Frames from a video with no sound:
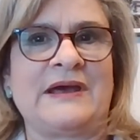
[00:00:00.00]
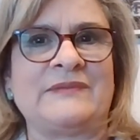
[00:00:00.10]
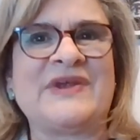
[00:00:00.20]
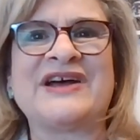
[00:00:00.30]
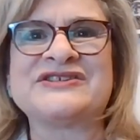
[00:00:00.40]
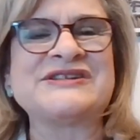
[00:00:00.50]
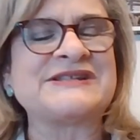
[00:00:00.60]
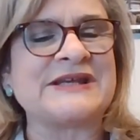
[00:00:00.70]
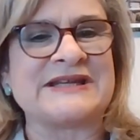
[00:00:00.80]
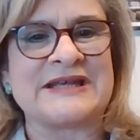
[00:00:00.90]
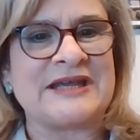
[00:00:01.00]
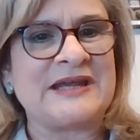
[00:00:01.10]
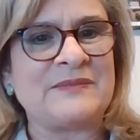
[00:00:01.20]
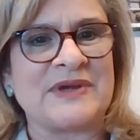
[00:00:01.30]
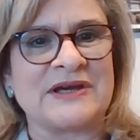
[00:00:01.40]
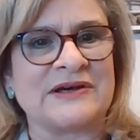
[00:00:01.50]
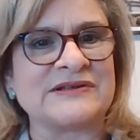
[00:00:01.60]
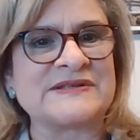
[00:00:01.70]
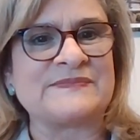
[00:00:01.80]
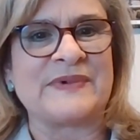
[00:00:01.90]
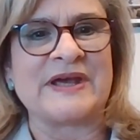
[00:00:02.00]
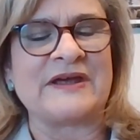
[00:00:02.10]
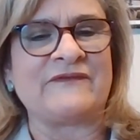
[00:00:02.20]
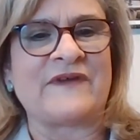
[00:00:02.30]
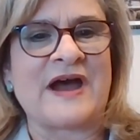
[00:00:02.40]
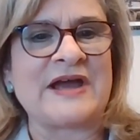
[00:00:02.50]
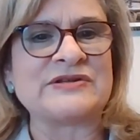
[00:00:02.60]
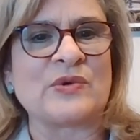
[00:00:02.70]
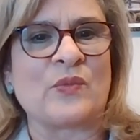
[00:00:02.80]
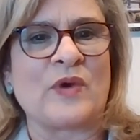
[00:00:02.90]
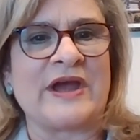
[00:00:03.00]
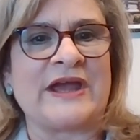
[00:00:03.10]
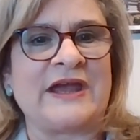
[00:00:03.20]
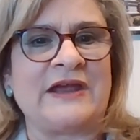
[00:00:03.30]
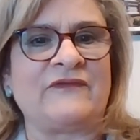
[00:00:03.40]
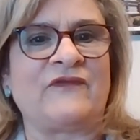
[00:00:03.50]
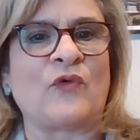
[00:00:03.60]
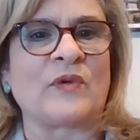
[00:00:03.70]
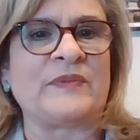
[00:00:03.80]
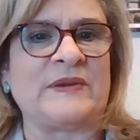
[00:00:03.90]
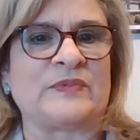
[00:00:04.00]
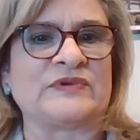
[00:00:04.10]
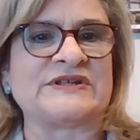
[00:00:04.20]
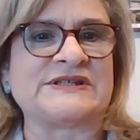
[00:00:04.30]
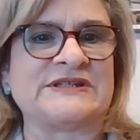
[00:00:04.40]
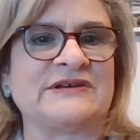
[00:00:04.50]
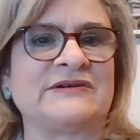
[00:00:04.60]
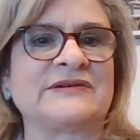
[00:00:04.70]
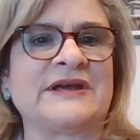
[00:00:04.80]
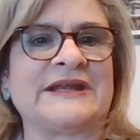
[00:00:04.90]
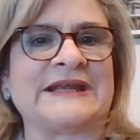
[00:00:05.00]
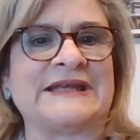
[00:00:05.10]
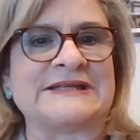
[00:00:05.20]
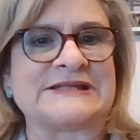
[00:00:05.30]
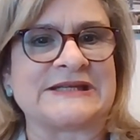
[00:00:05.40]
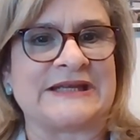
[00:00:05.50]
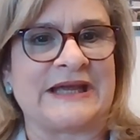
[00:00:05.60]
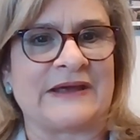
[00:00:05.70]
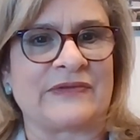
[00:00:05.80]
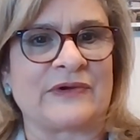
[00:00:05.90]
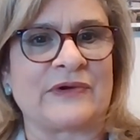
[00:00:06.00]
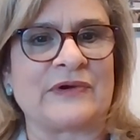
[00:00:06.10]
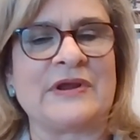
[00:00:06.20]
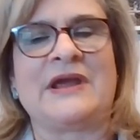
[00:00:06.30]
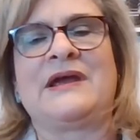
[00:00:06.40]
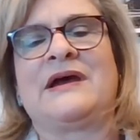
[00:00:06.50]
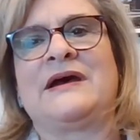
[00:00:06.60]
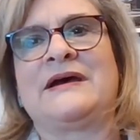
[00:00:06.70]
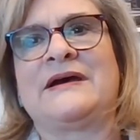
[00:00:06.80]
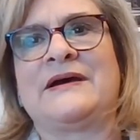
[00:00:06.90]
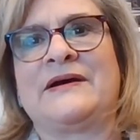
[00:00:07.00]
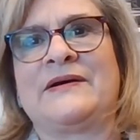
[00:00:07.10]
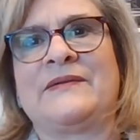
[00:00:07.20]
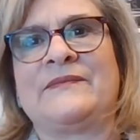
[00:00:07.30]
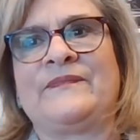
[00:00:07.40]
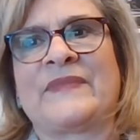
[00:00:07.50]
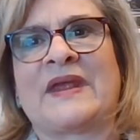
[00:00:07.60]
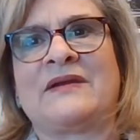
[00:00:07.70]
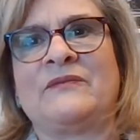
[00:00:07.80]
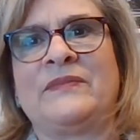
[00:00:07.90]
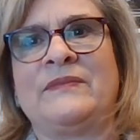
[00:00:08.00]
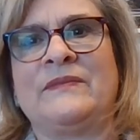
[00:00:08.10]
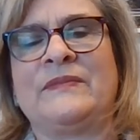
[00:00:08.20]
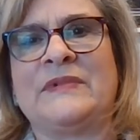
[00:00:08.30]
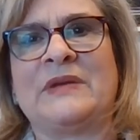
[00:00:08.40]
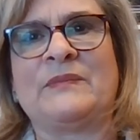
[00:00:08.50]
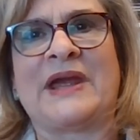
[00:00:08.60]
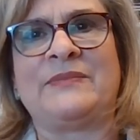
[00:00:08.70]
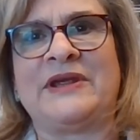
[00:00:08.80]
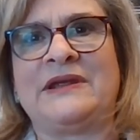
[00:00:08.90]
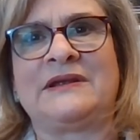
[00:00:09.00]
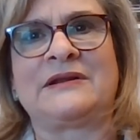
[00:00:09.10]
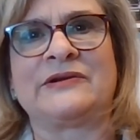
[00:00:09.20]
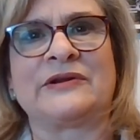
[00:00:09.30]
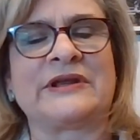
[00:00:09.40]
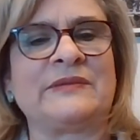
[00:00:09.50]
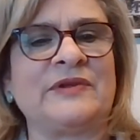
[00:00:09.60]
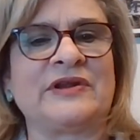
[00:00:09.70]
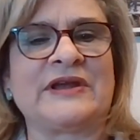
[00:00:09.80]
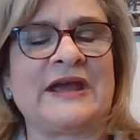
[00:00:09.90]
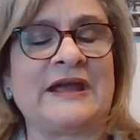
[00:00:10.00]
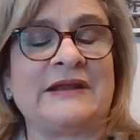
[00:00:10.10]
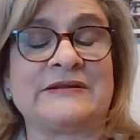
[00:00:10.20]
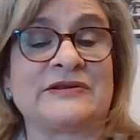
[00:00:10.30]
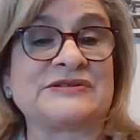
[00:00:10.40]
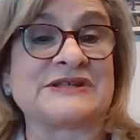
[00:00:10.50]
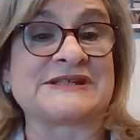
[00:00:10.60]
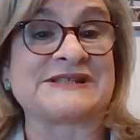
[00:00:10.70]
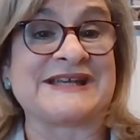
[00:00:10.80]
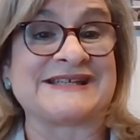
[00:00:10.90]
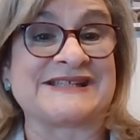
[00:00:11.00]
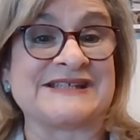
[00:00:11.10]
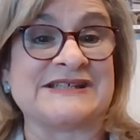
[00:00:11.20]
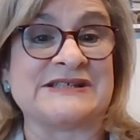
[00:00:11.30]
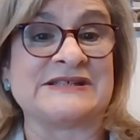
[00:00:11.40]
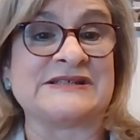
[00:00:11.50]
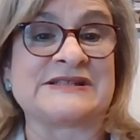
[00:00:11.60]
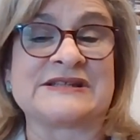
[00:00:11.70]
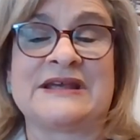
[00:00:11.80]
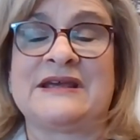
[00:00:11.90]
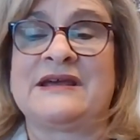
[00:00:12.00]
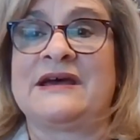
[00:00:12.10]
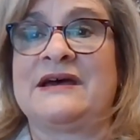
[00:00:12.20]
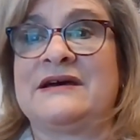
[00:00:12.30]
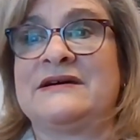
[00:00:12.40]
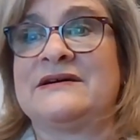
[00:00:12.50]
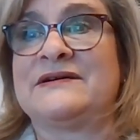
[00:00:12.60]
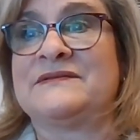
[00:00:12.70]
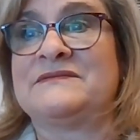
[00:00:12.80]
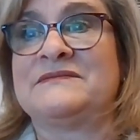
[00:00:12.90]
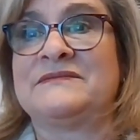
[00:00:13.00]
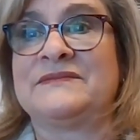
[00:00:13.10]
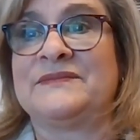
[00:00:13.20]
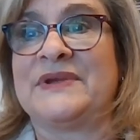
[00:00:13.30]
not just send emails, but find a way for people to still kind of get together, um, maybe clearly communicate their successes, um,